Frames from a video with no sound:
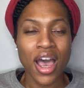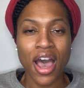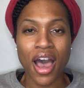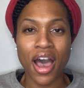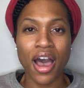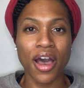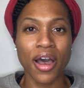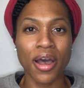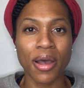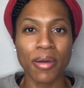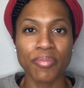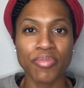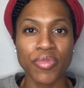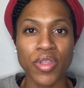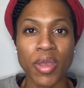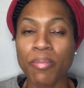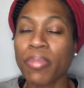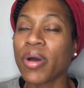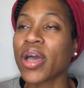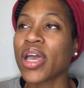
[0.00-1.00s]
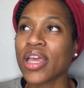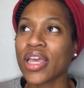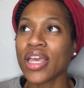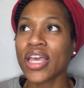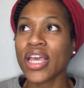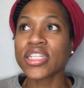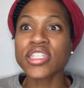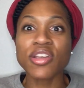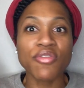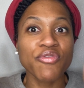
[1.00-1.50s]
Um, but
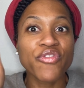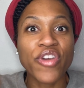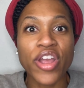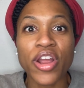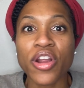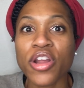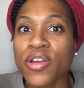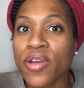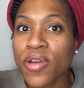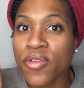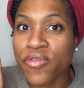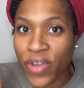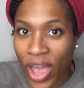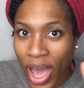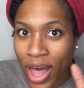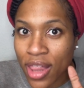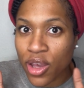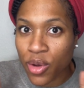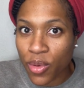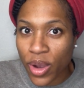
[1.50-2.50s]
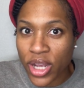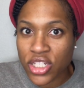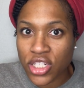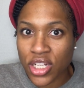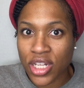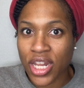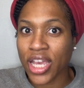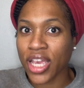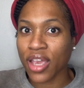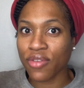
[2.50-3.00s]
it's a very valid question.
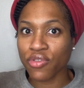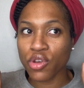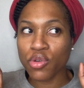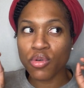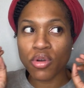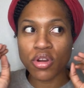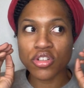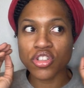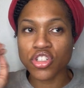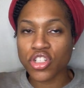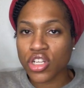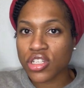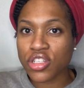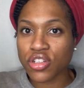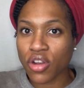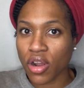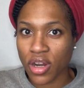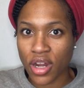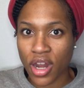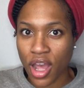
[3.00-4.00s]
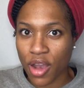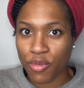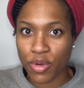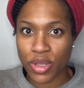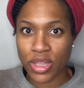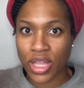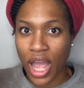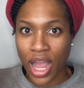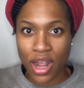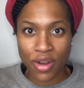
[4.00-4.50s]
Like if you are just starting out
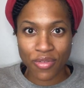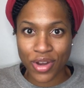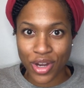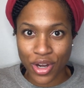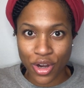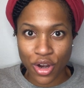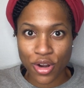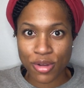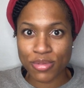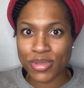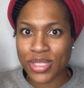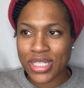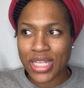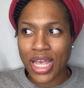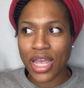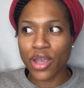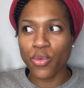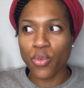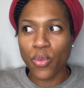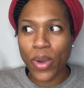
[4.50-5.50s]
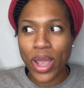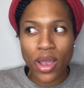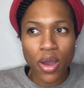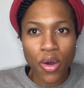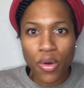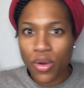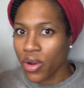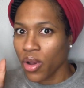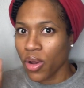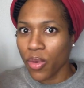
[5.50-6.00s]
with Ayurvedic herbs, it's like, wait,
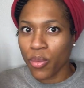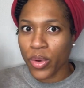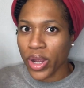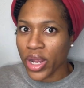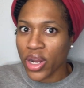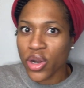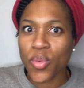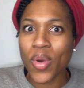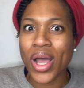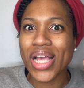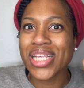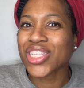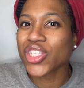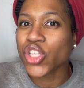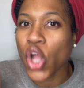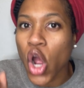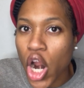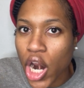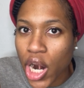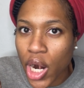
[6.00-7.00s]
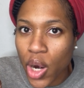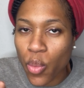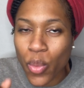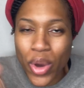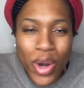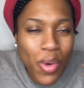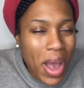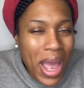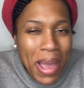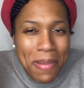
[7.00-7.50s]
hold on, where do I start? What
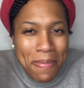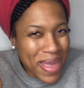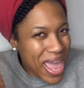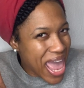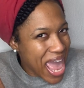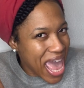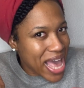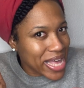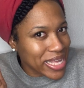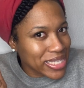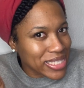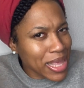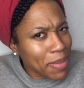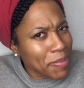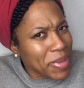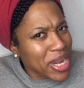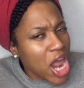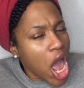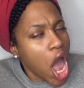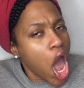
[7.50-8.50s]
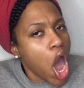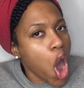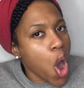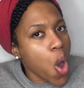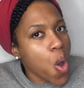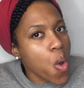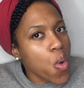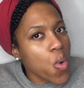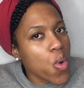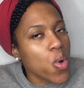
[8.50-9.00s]
do I mix? Let me
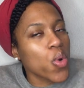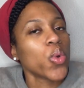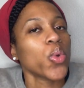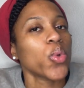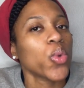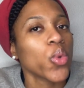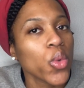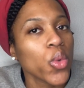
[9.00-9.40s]
know.